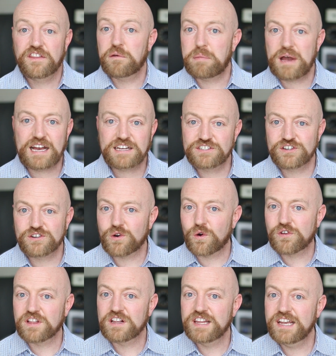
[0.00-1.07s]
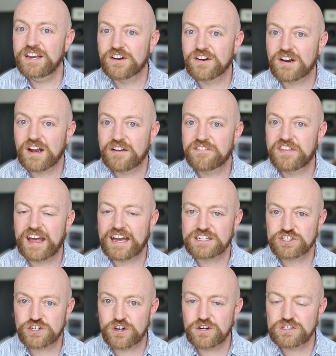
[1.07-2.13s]
The pastor or the leader of that
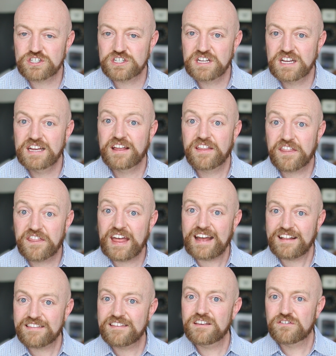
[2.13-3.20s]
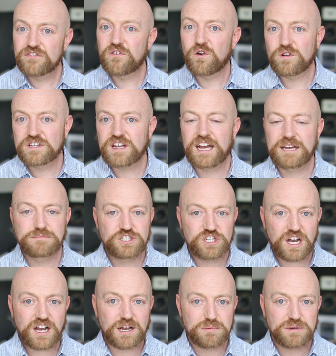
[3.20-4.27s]
church, that's his full time
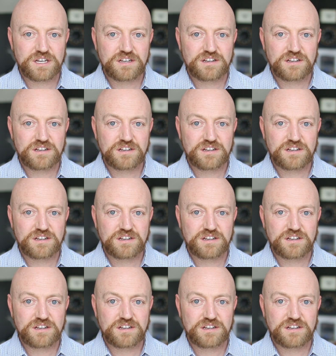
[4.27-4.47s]
job.